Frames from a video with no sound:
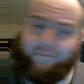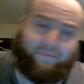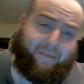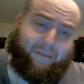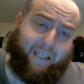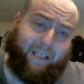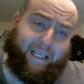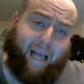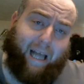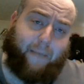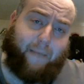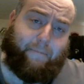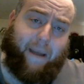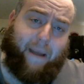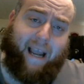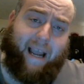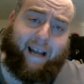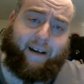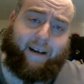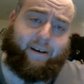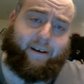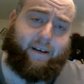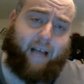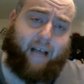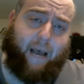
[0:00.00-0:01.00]
Not
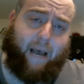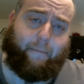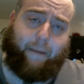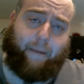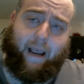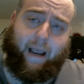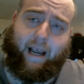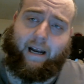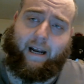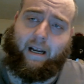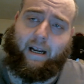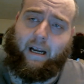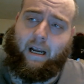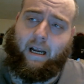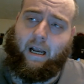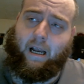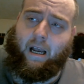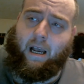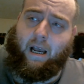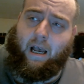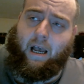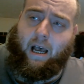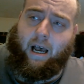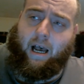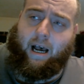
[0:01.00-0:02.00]
bad, not bad.
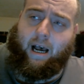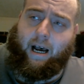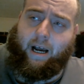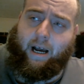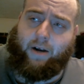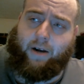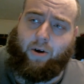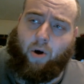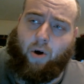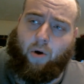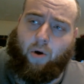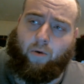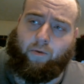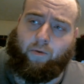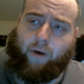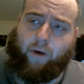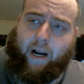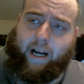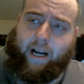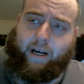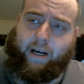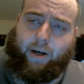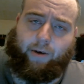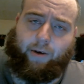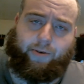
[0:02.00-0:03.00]
No
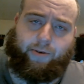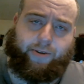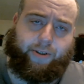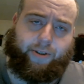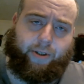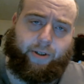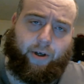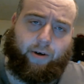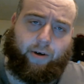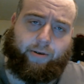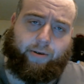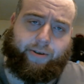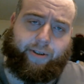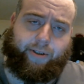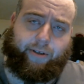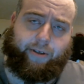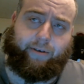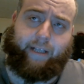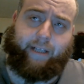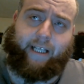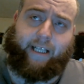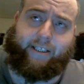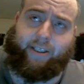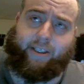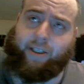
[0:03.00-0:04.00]
rain, no snow, so
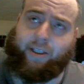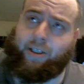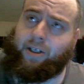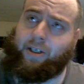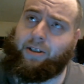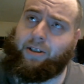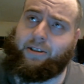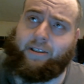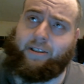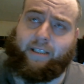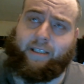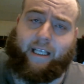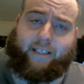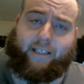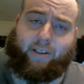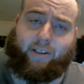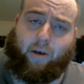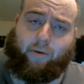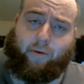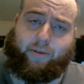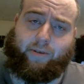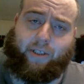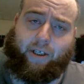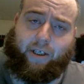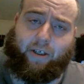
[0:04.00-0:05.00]
that's
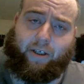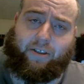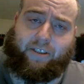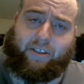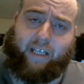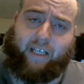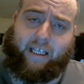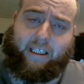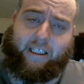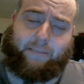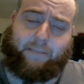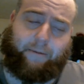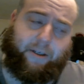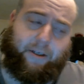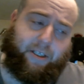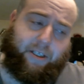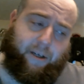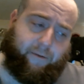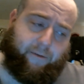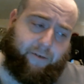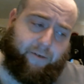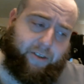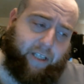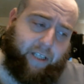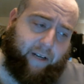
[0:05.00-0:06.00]
always a good sign,
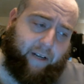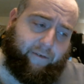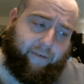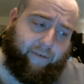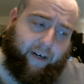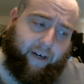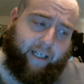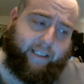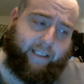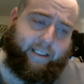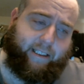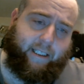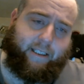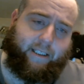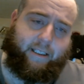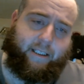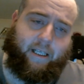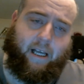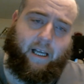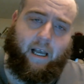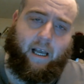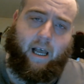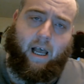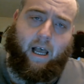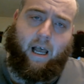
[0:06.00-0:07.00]
especially for St. Francis.
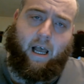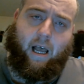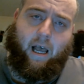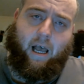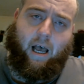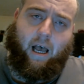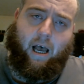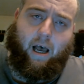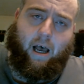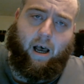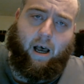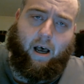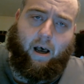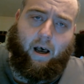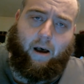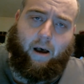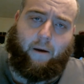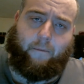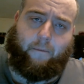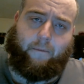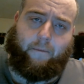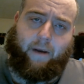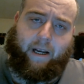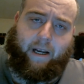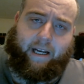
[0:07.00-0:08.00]

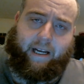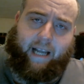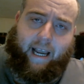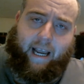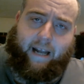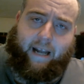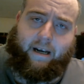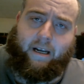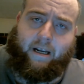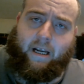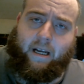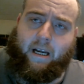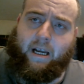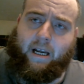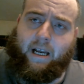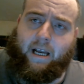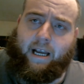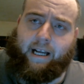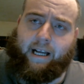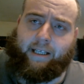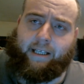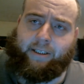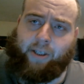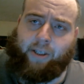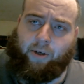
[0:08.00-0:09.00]
Again,
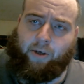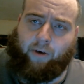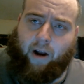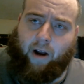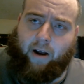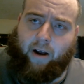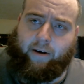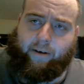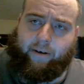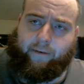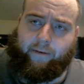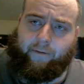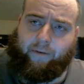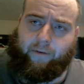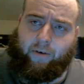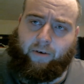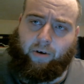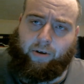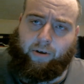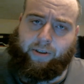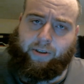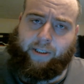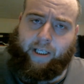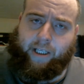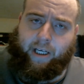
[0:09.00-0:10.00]
is the ground of
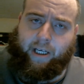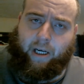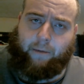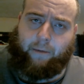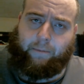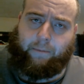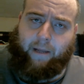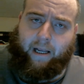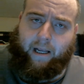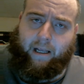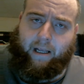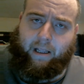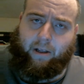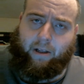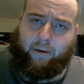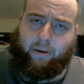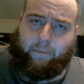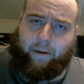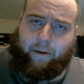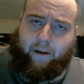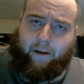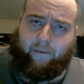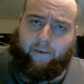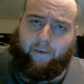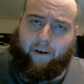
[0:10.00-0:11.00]
Cole City going to play a little
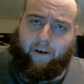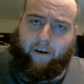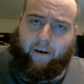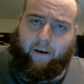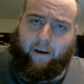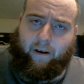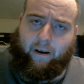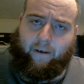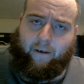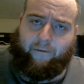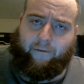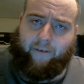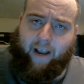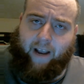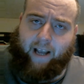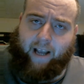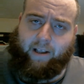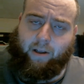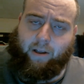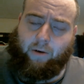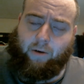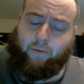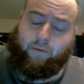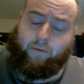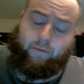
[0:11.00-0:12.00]
bit of a
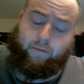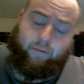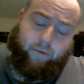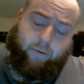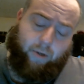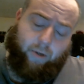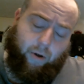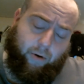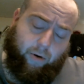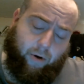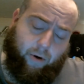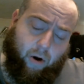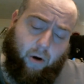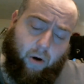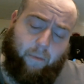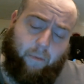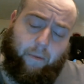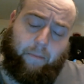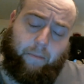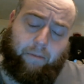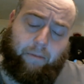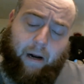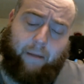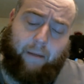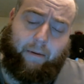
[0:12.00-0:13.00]
factor? Don't know,
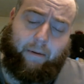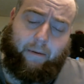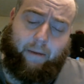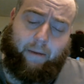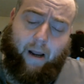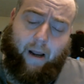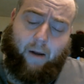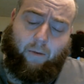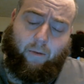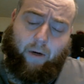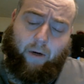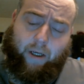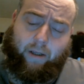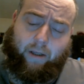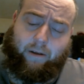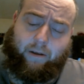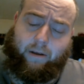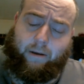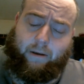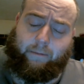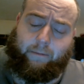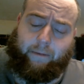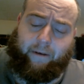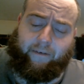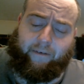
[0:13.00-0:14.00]
but probably might well.
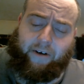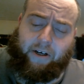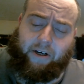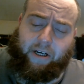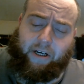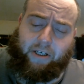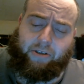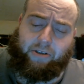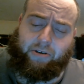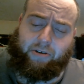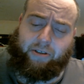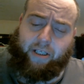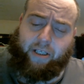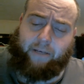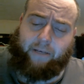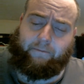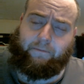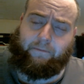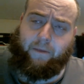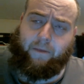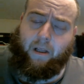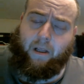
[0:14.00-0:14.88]
It'd be very interesting,